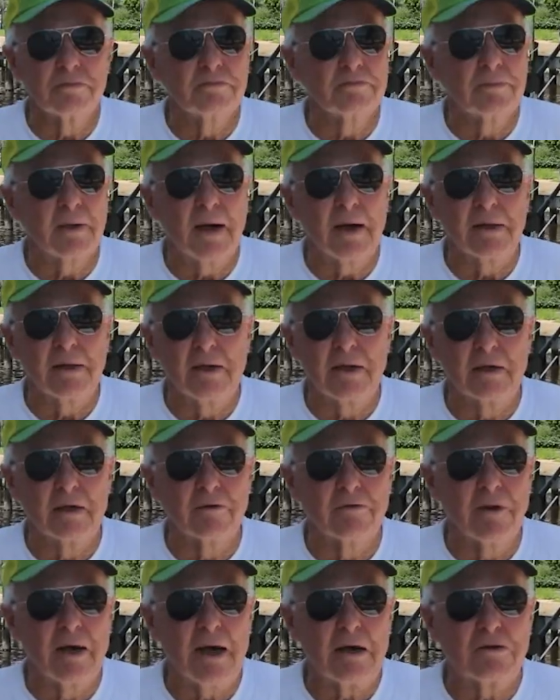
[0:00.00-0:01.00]
by the
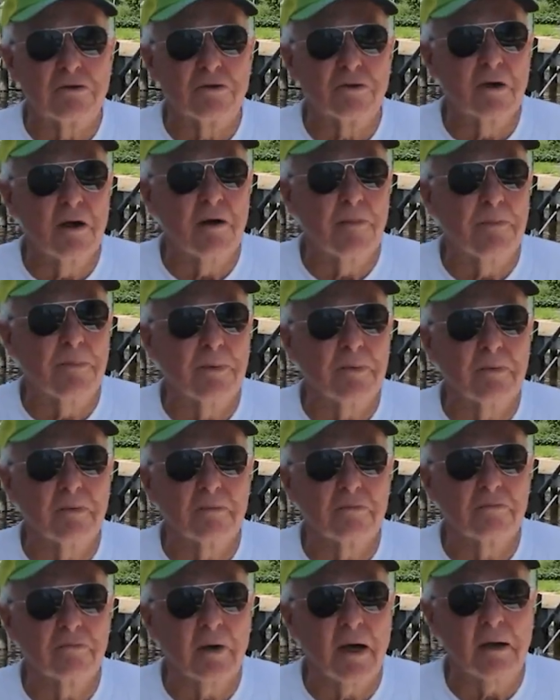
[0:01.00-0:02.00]
end of that trip,
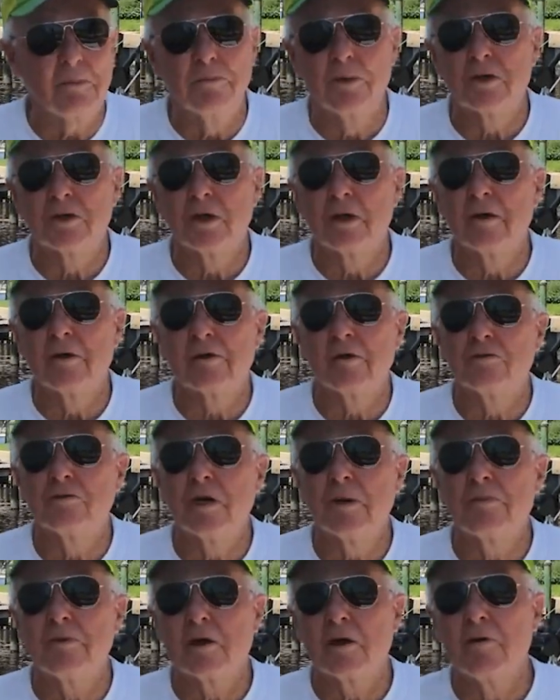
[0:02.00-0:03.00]
I'd booked another
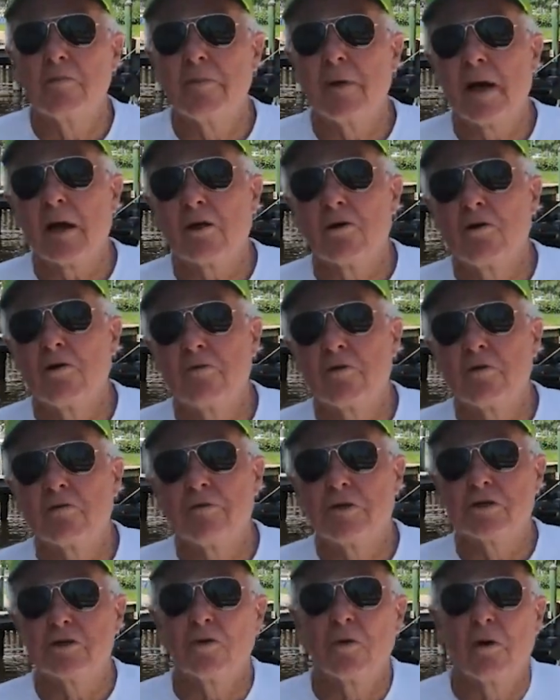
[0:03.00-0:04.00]
trip to come back over
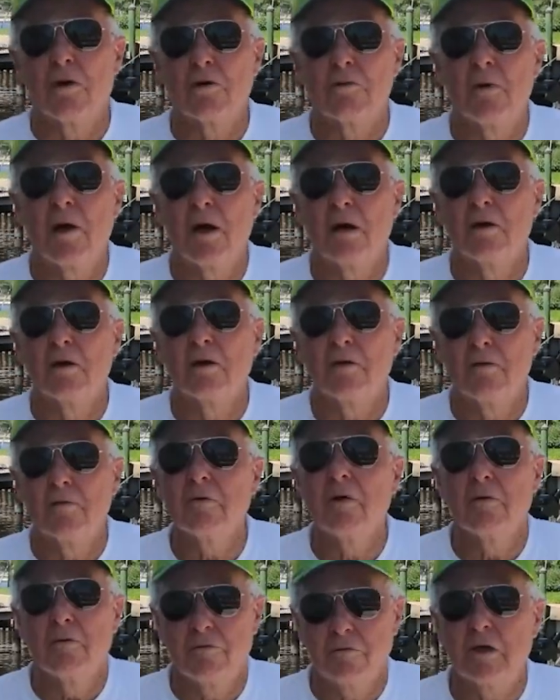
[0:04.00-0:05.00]
and fish Guatemala
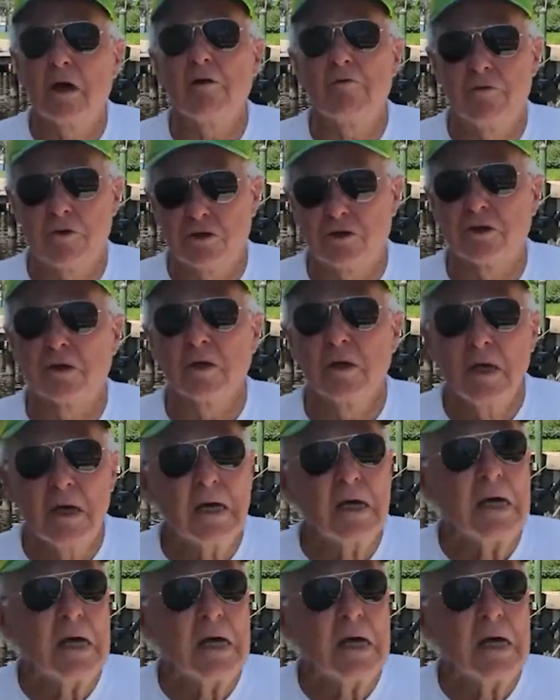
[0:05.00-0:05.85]
fly fishing,